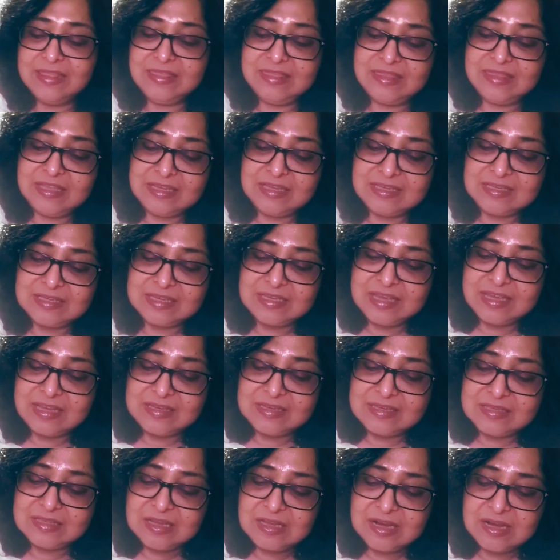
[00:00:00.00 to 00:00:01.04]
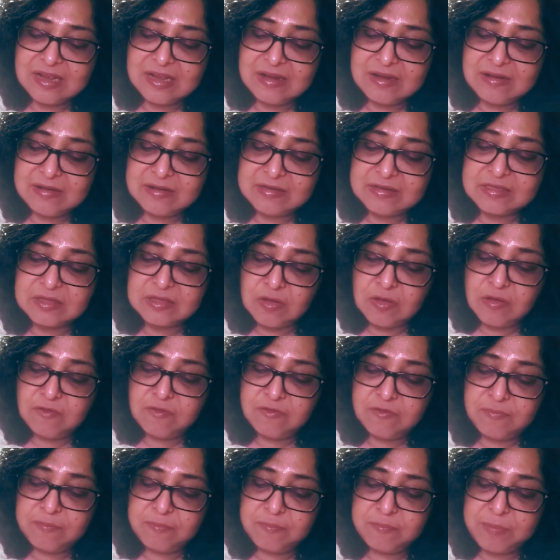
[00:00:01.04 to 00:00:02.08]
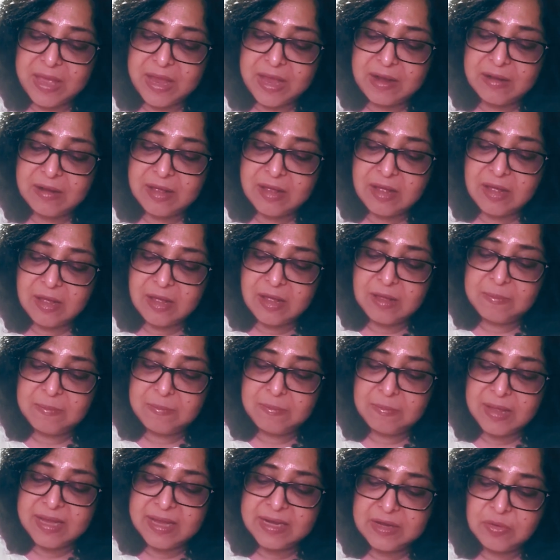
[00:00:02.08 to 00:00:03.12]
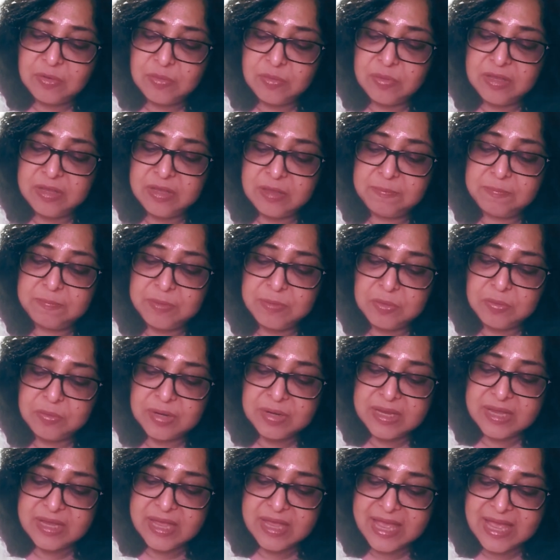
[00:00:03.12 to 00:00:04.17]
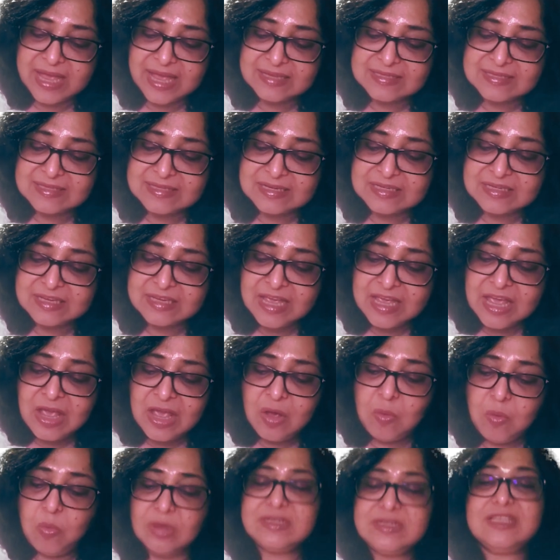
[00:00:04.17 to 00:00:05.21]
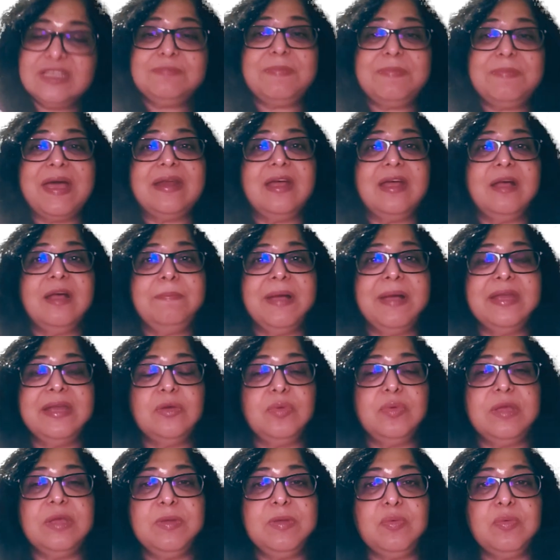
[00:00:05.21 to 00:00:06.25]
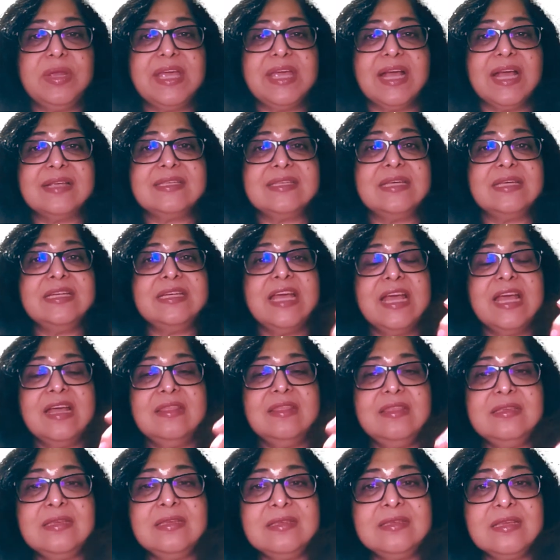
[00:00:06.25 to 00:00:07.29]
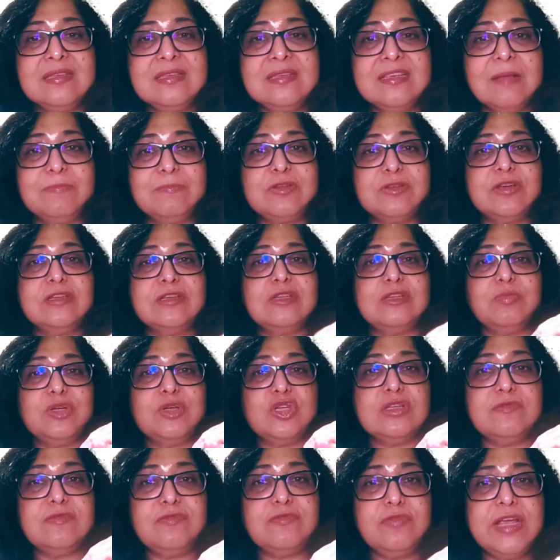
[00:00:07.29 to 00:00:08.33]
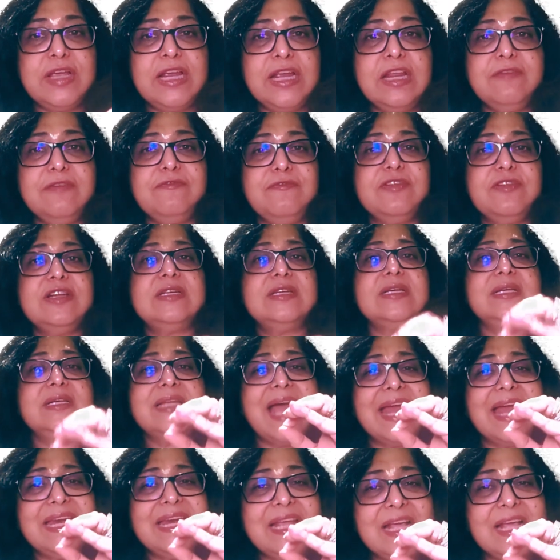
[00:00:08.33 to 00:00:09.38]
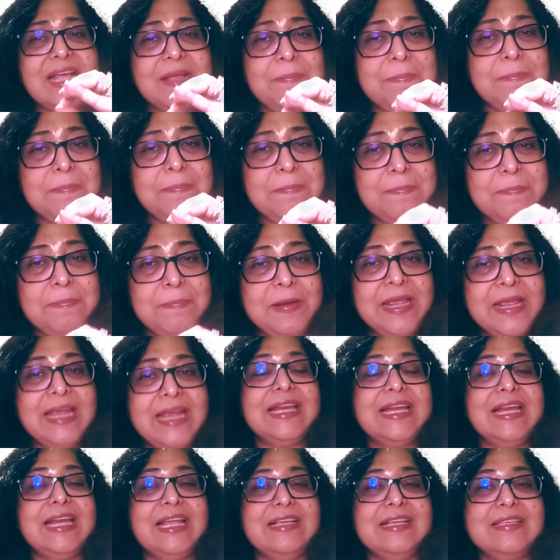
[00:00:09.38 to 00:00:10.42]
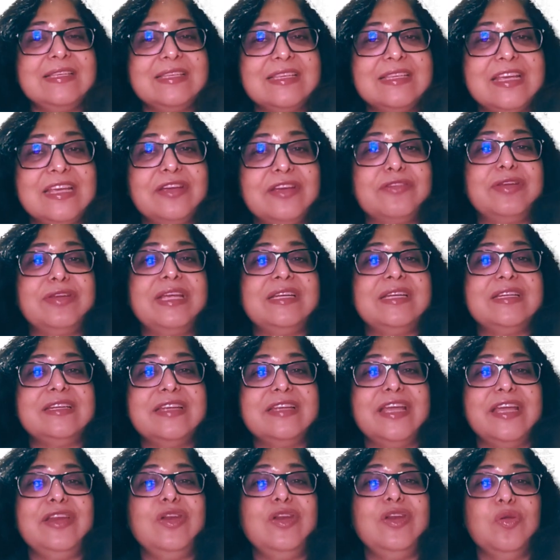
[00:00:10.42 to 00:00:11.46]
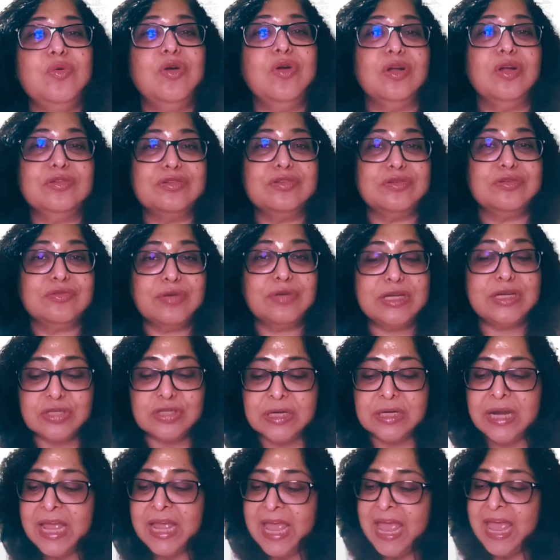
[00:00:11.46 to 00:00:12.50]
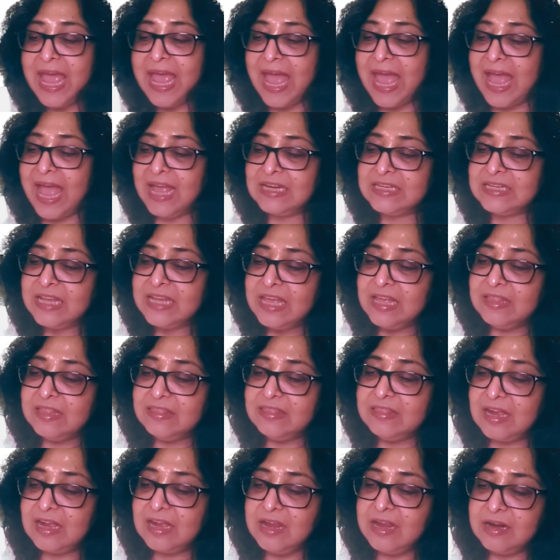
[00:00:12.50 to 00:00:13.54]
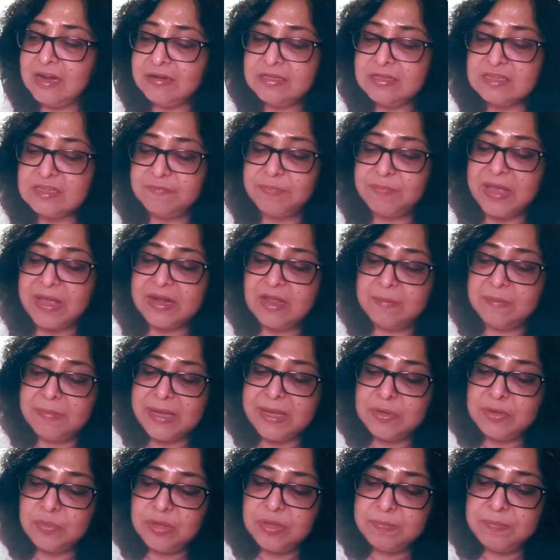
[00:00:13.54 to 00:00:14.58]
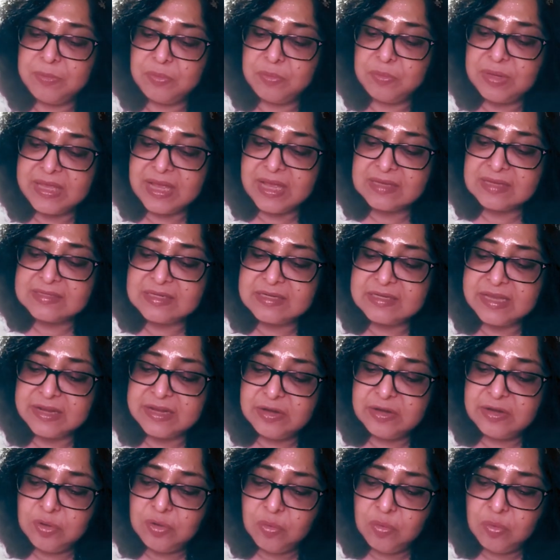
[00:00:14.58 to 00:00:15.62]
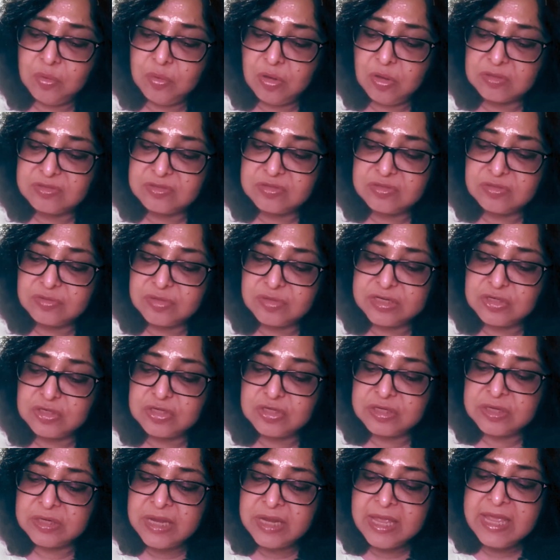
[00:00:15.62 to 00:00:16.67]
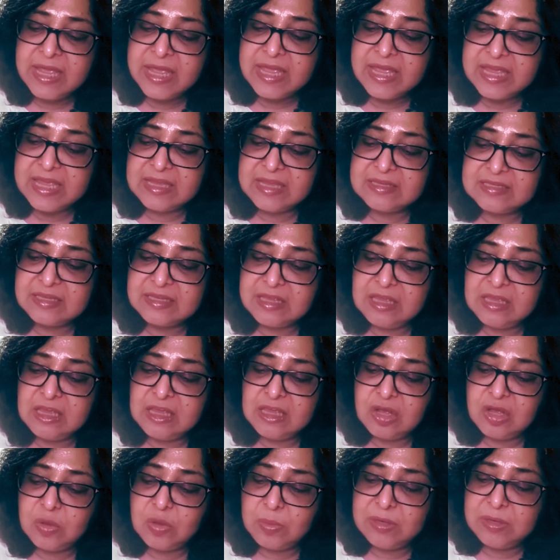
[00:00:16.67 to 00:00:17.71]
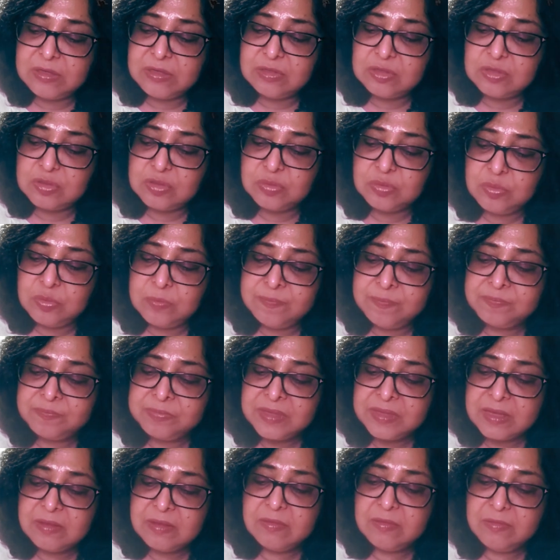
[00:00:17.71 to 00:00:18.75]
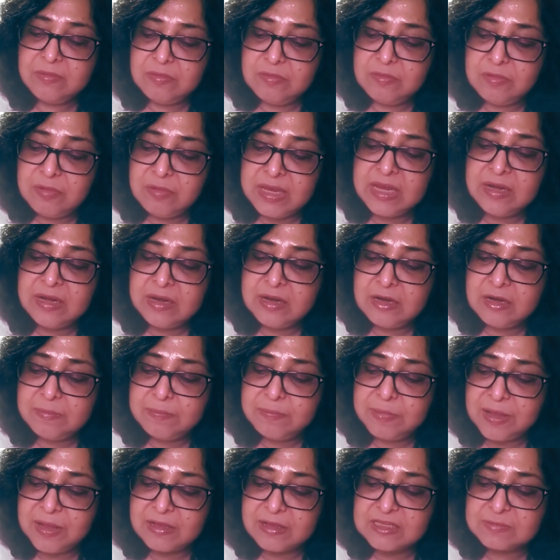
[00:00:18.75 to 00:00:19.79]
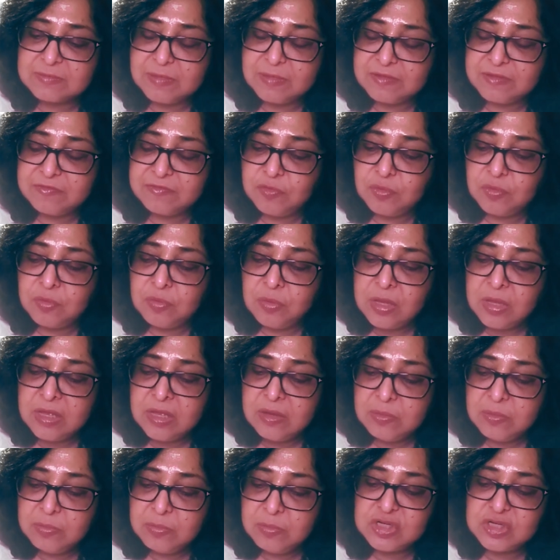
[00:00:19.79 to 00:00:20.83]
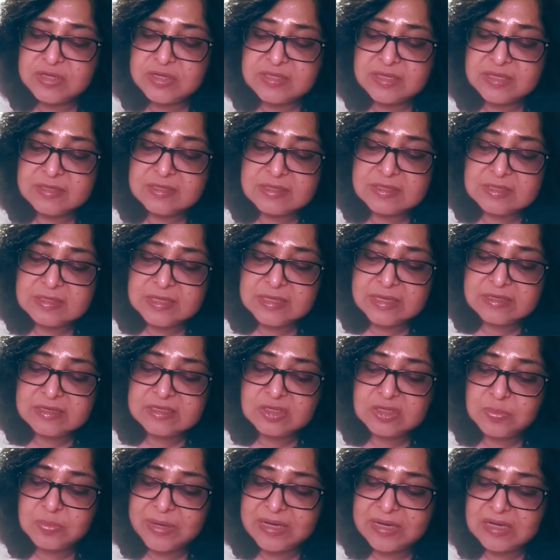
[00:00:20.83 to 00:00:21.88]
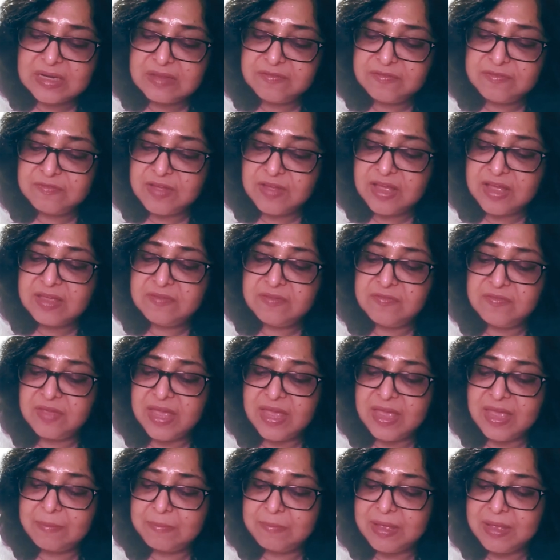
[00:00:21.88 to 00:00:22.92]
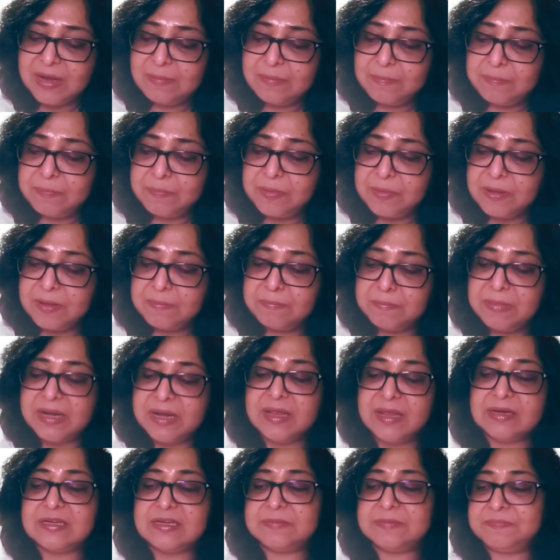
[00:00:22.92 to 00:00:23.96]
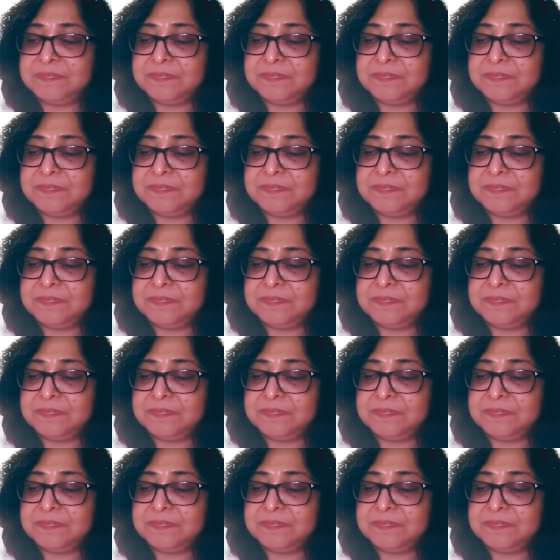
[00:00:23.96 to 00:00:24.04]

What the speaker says: This is the clearance of para-aminohippuric acid. What is para-aminohippuric acid? This is a substance which is freely filtered and completely secreted in low concentration. And the clearance of para-aminohippuric acid in low concentration is equal to renal plasma flow, which is 625 ml per minute.